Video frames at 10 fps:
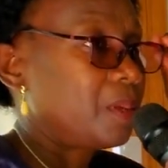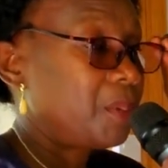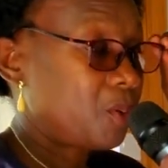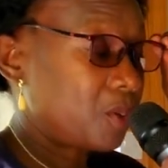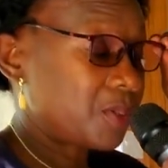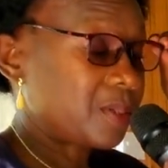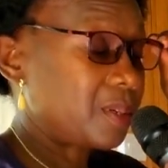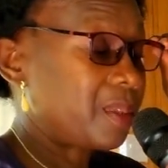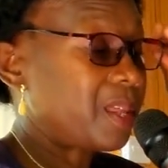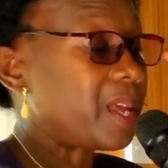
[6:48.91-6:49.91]
Because
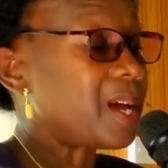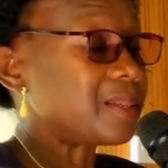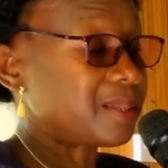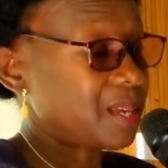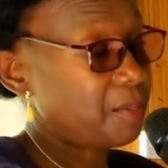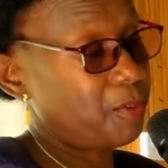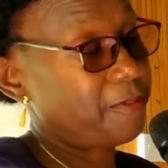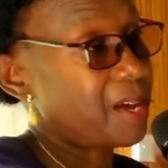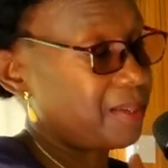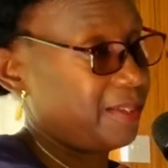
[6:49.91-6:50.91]
there are some
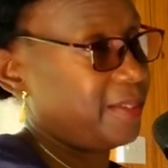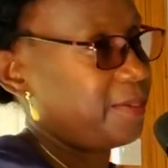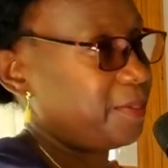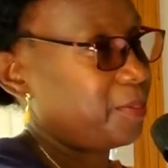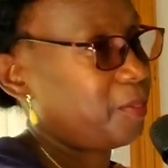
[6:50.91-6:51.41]
of us